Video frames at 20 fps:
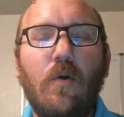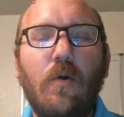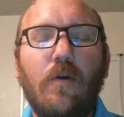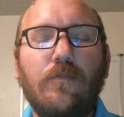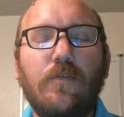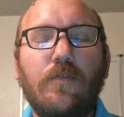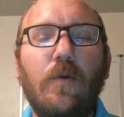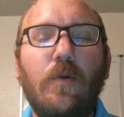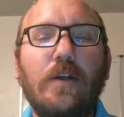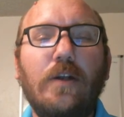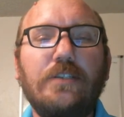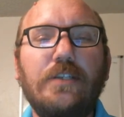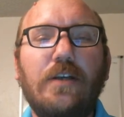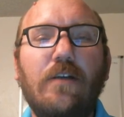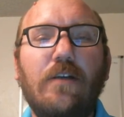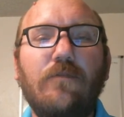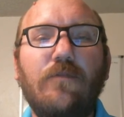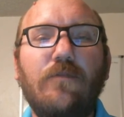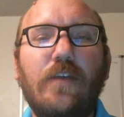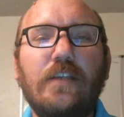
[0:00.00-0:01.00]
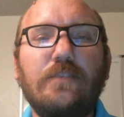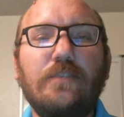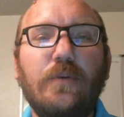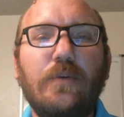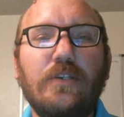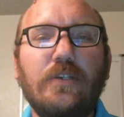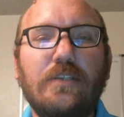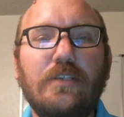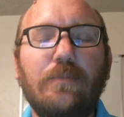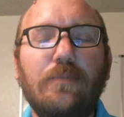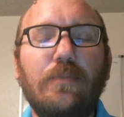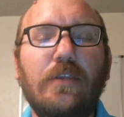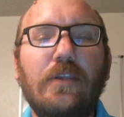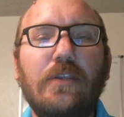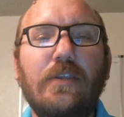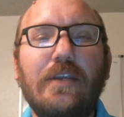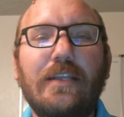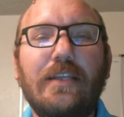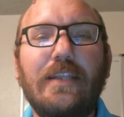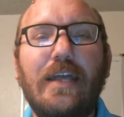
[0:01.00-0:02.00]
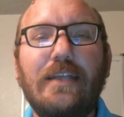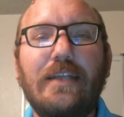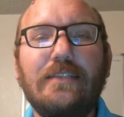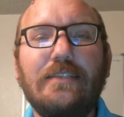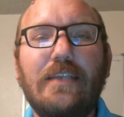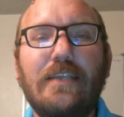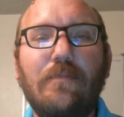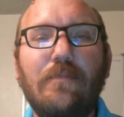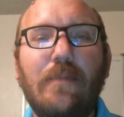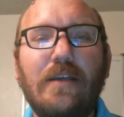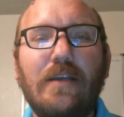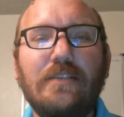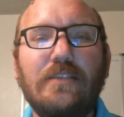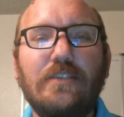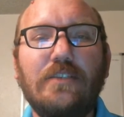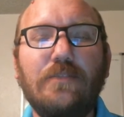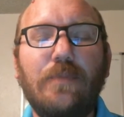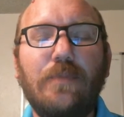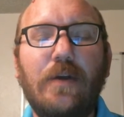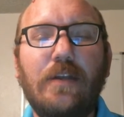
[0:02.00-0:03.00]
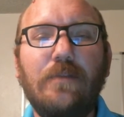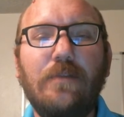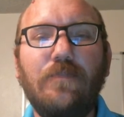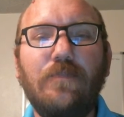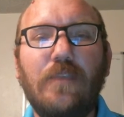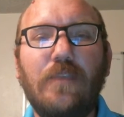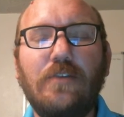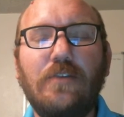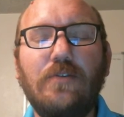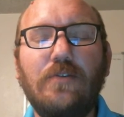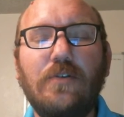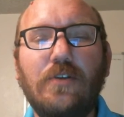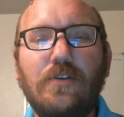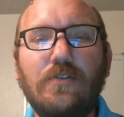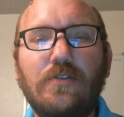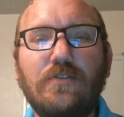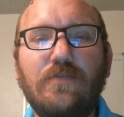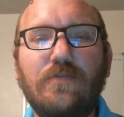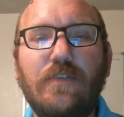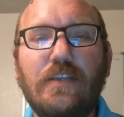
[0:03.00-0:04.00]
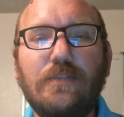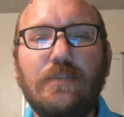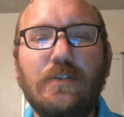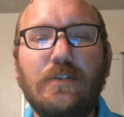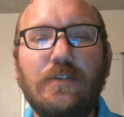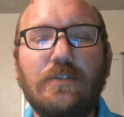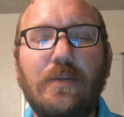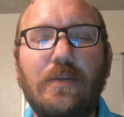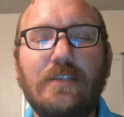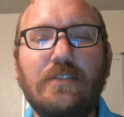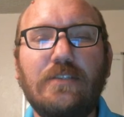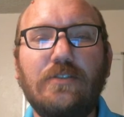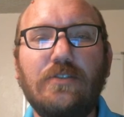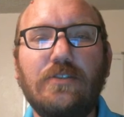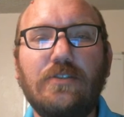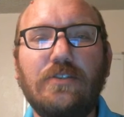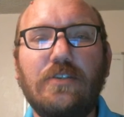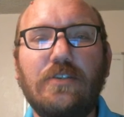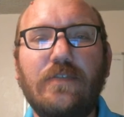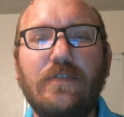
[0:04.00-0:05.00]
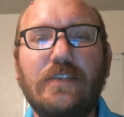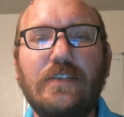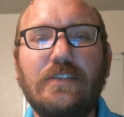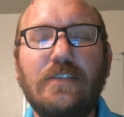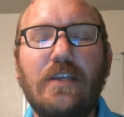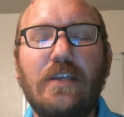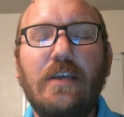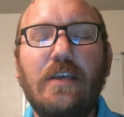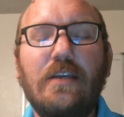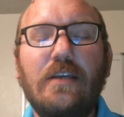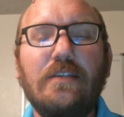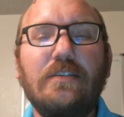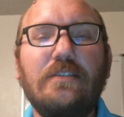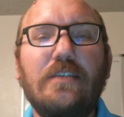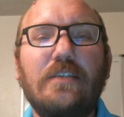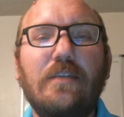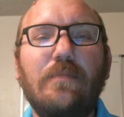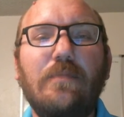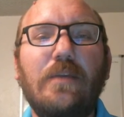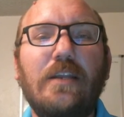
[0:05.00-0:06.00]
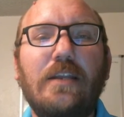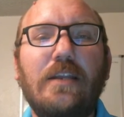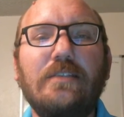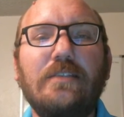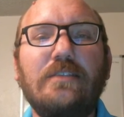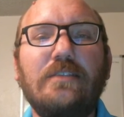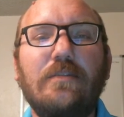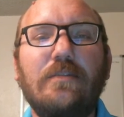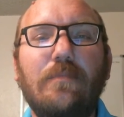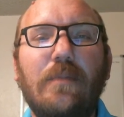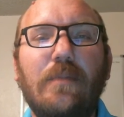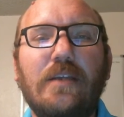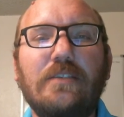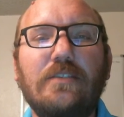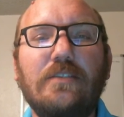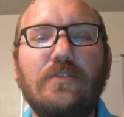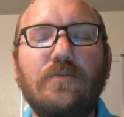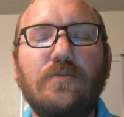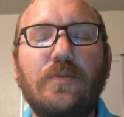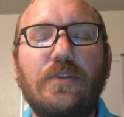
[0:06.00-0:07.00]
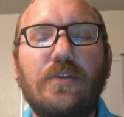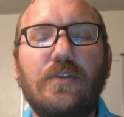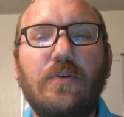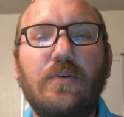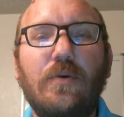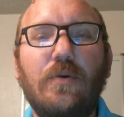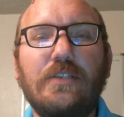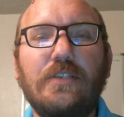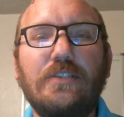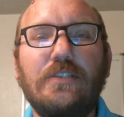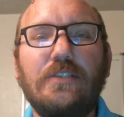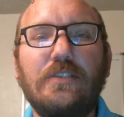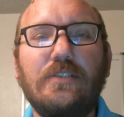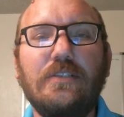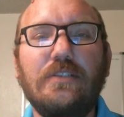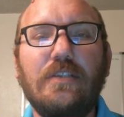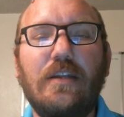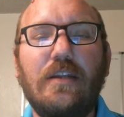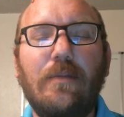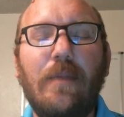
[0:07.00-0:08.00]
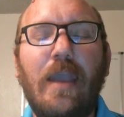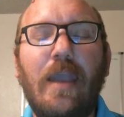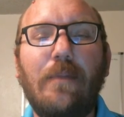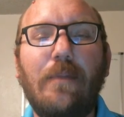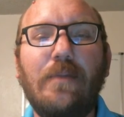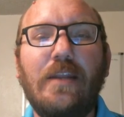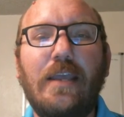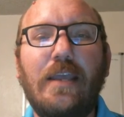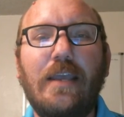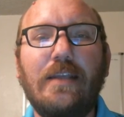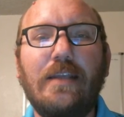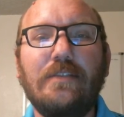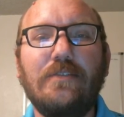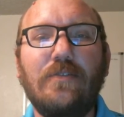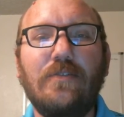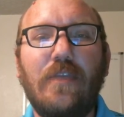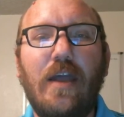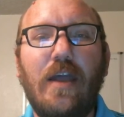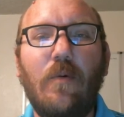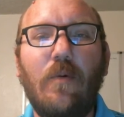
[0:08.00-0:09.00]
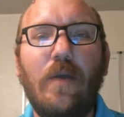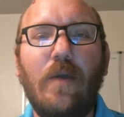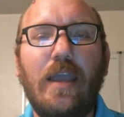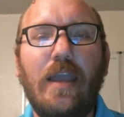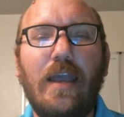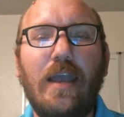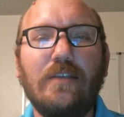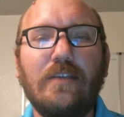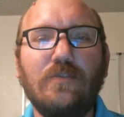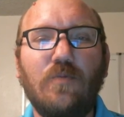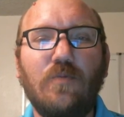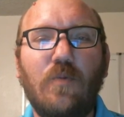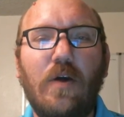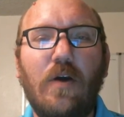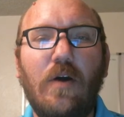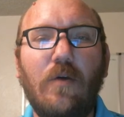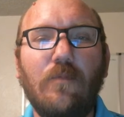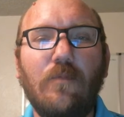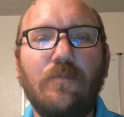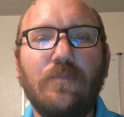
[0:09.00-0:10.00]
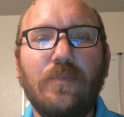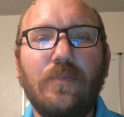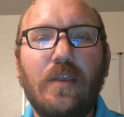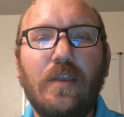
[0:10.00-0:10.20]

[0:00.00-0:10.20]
Or if you're watching on Facebook, simply click that send message button and you can use Facebook's messenger service to send me an instant message with your questions, and I'm happy to answer that way as well.